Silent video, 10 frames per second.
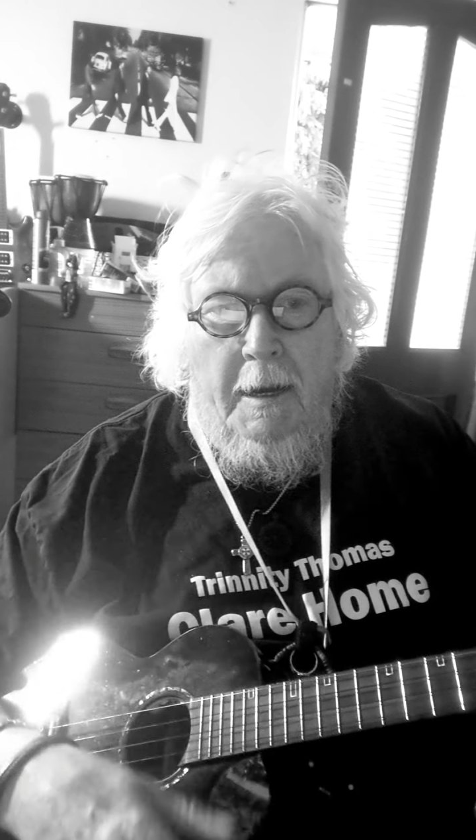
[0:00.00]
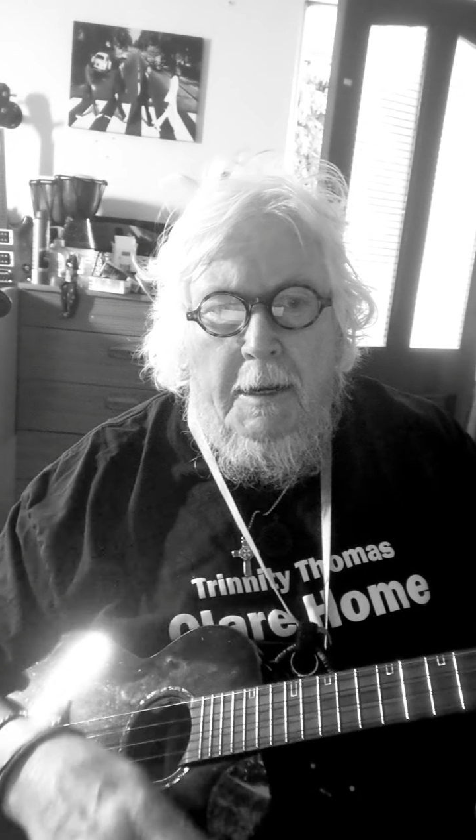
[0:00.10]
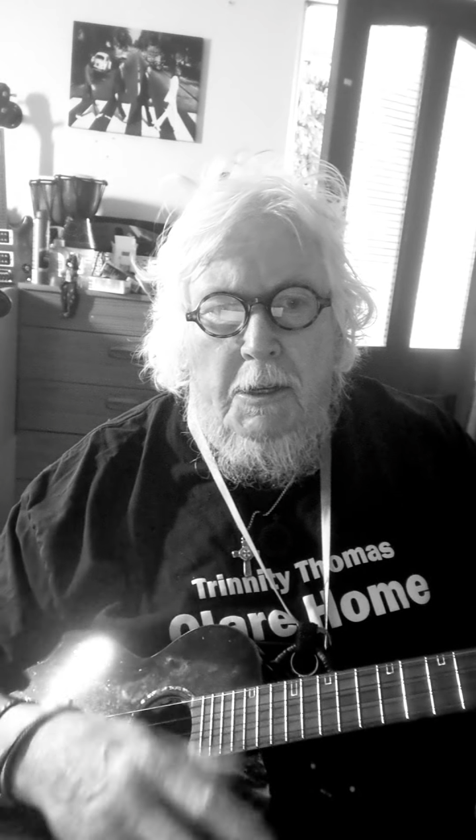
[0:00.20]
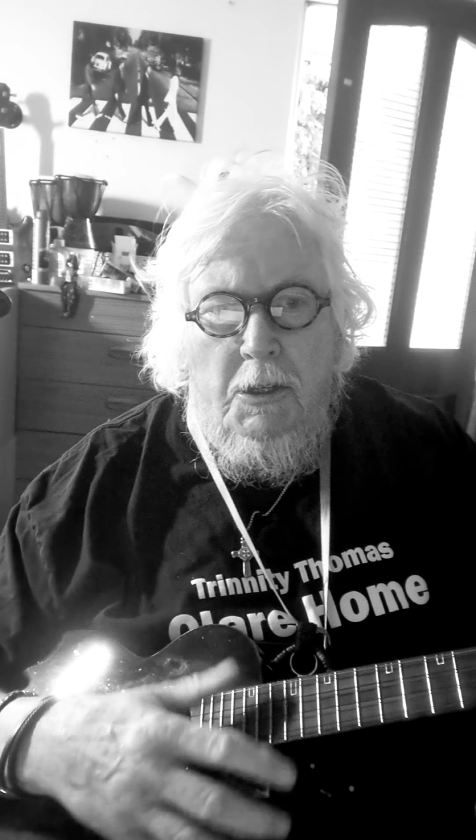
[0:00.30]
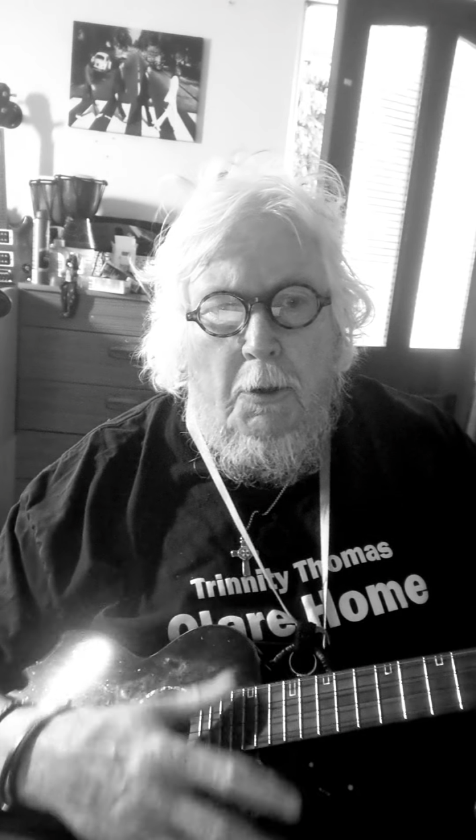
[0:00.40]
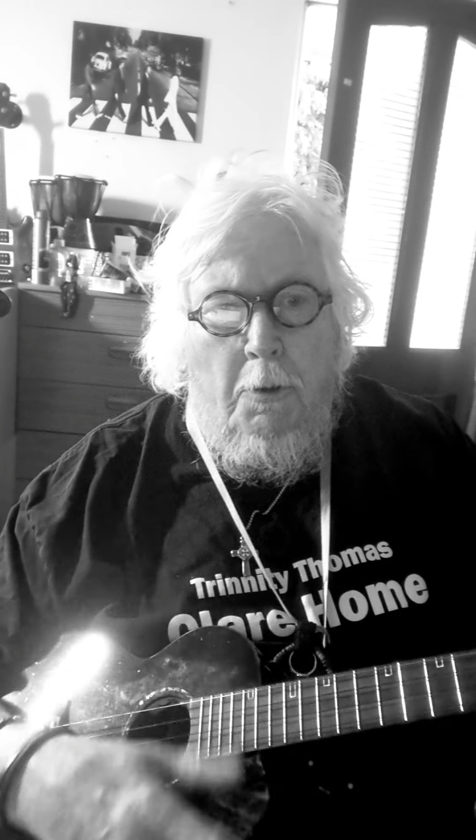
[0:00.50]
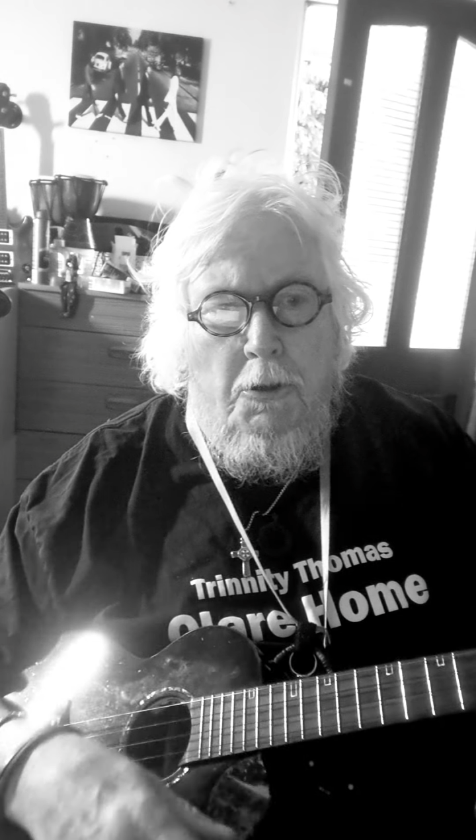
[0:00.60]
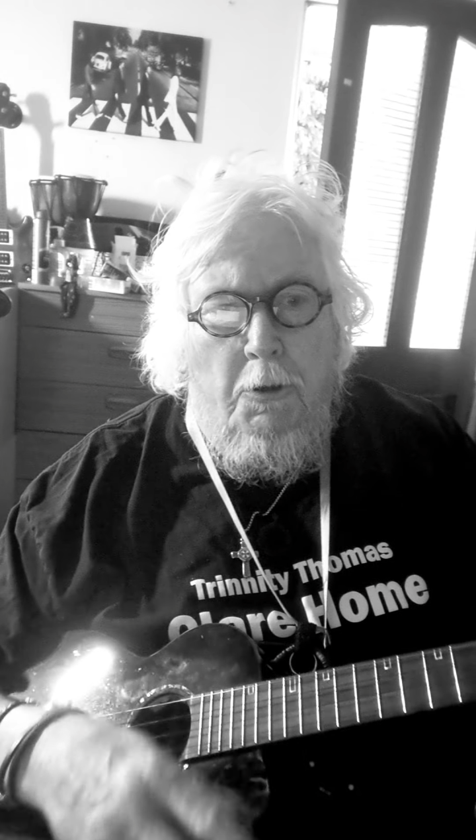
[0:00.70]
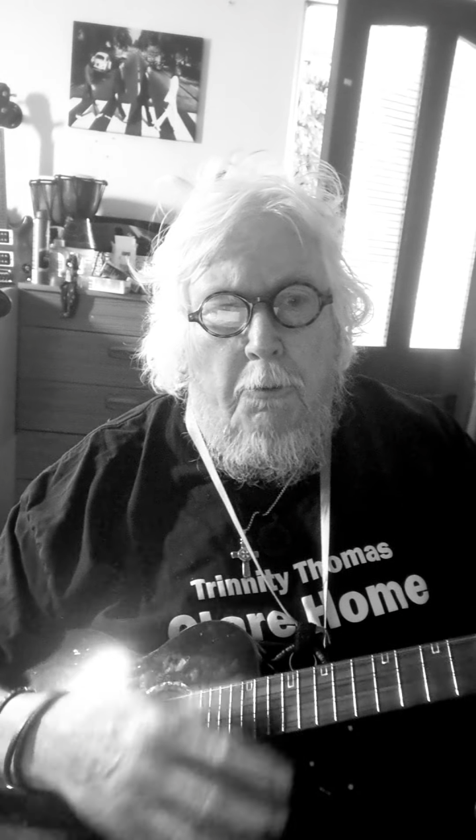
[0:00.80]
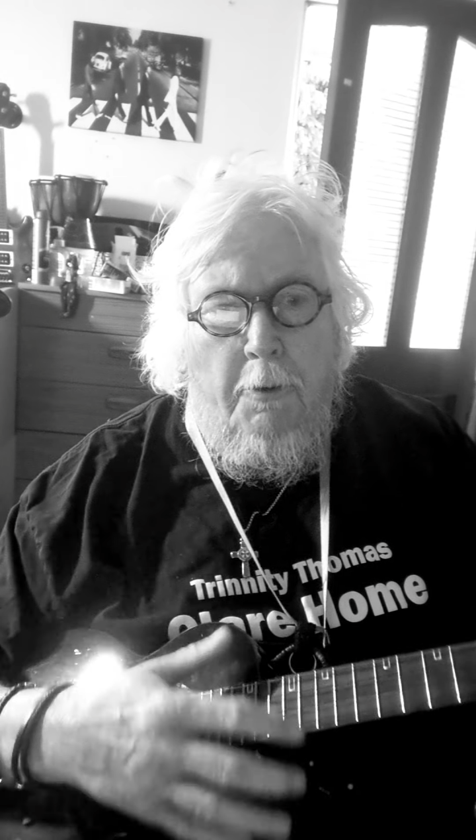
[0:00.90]
And it
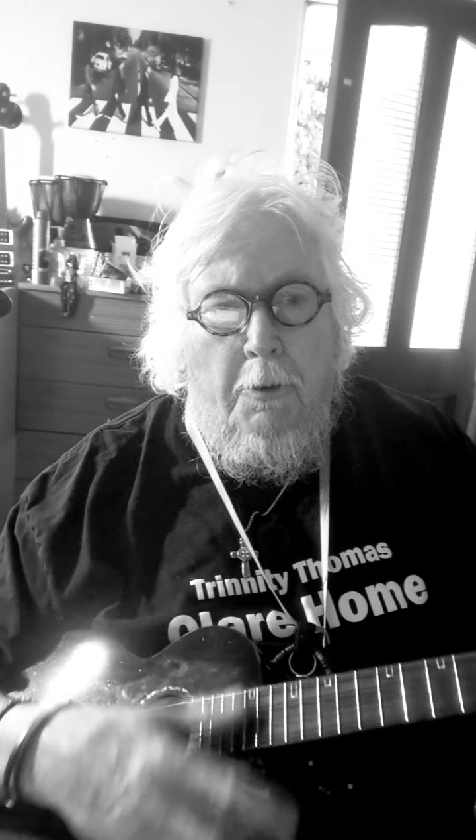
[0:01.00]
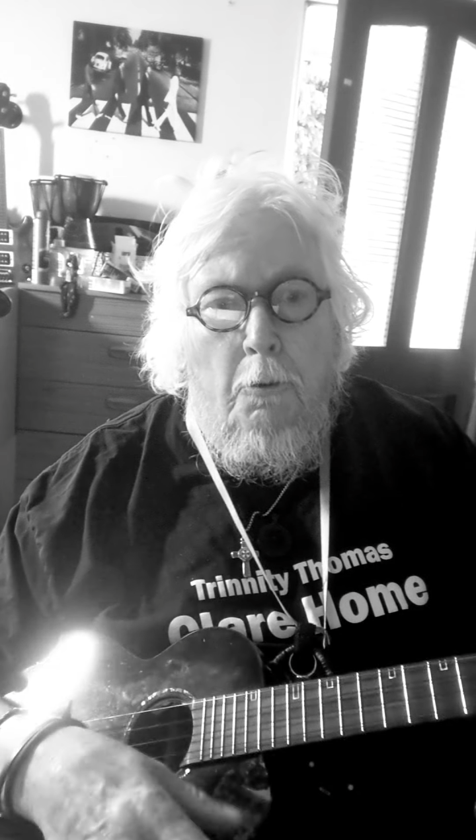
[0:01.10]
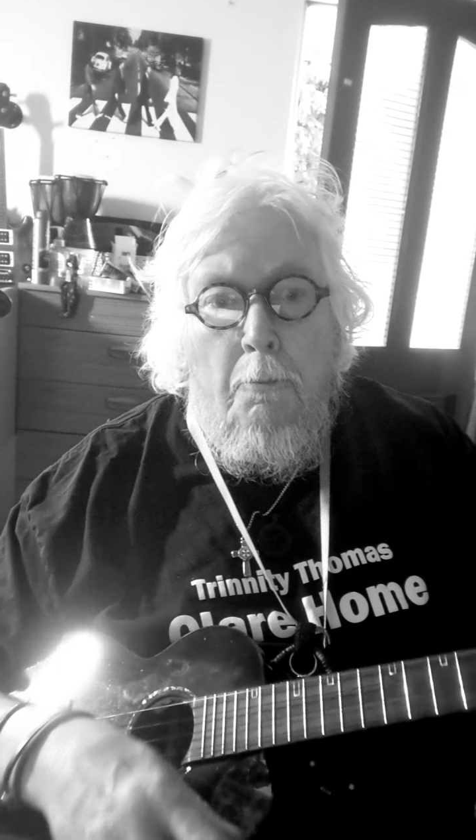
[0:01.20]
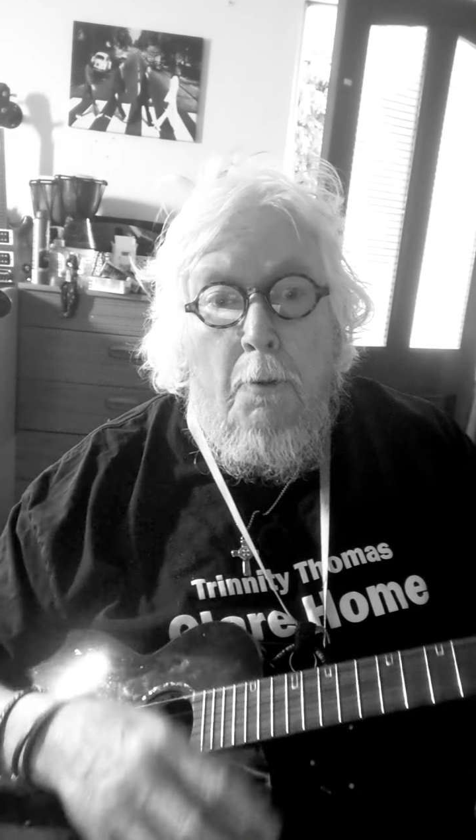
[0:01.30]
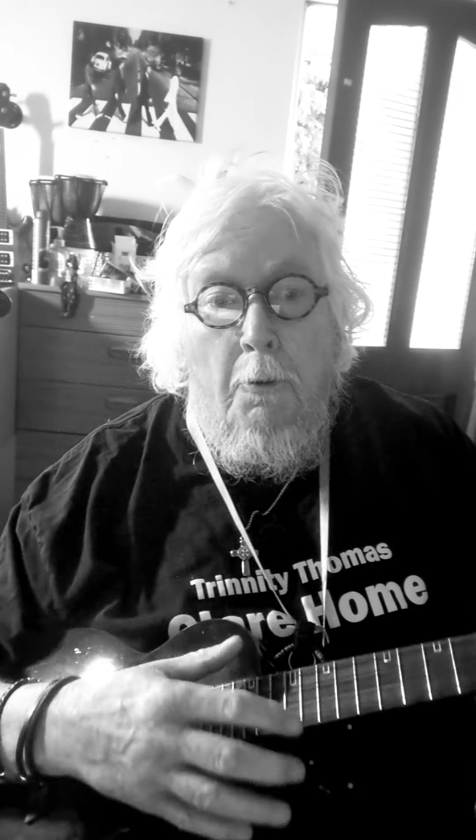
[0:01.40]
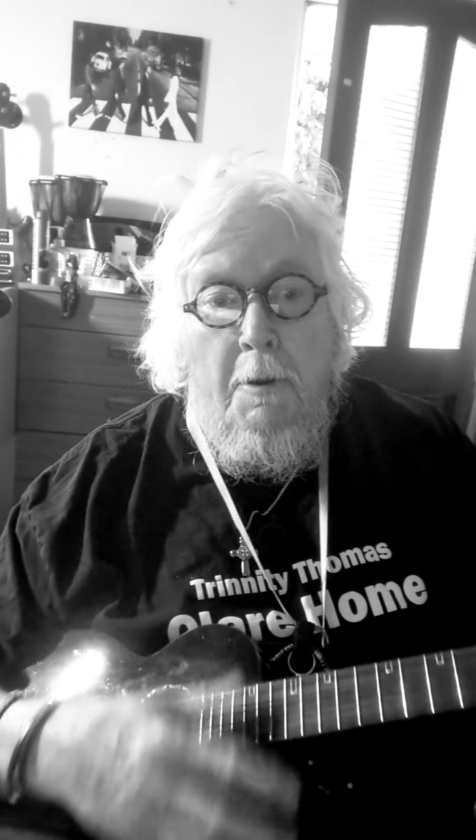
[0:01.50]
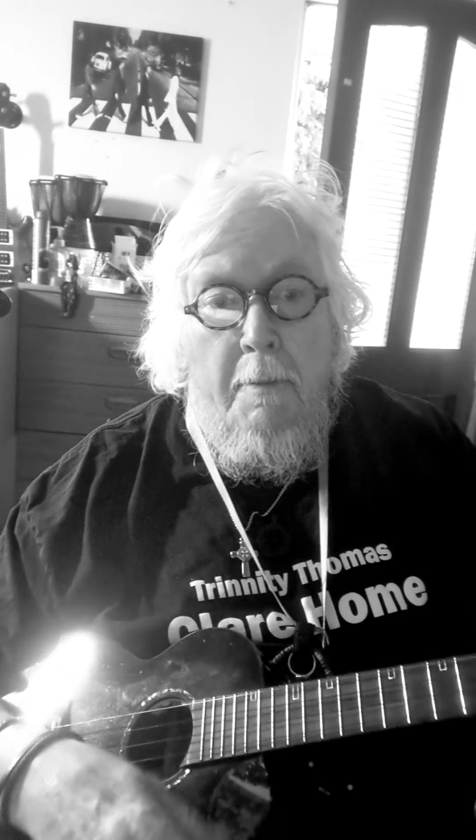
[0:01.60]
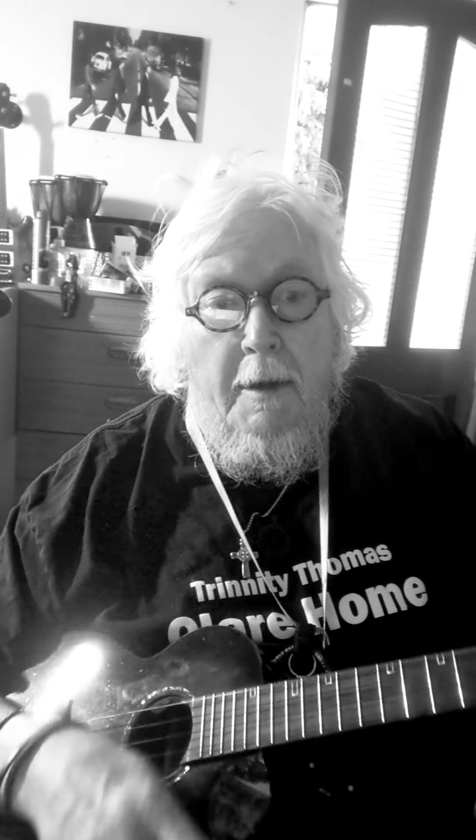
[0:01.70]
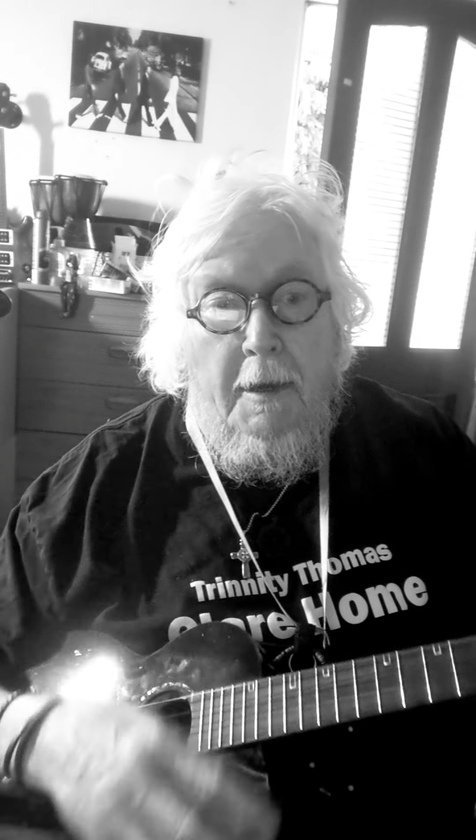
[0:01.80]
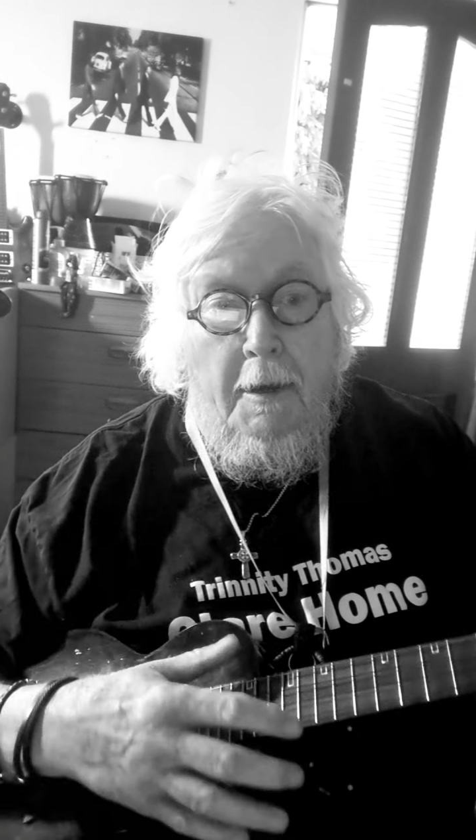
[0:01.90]
starts off with, "Good morning,
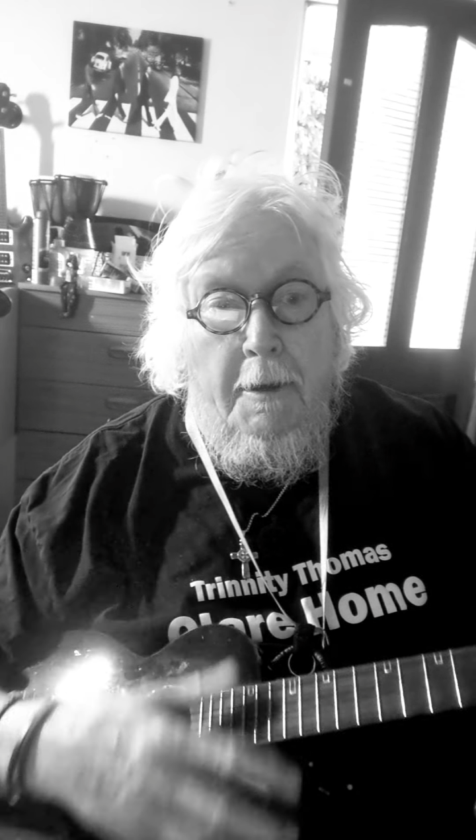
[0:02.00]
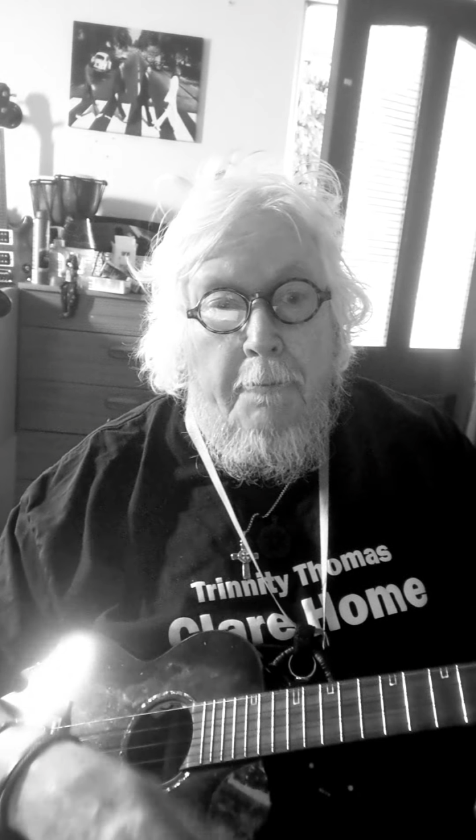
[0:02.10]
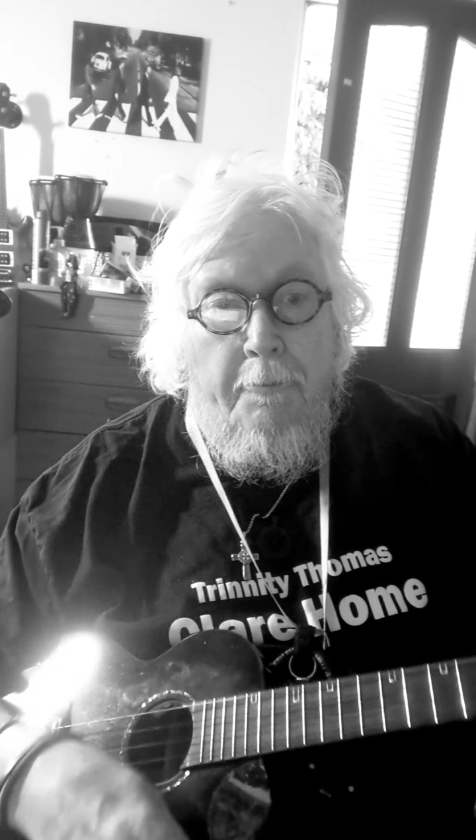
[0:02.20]
Micky."